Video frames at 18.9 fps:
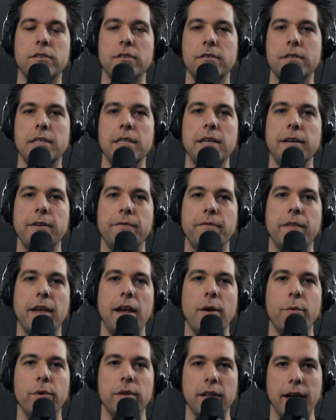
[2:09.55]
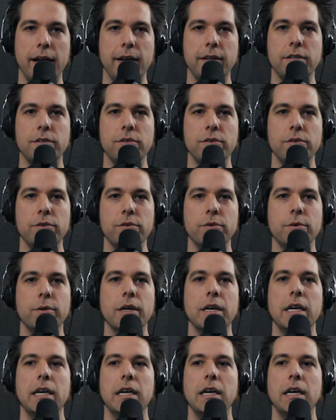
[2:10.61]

see if they would like to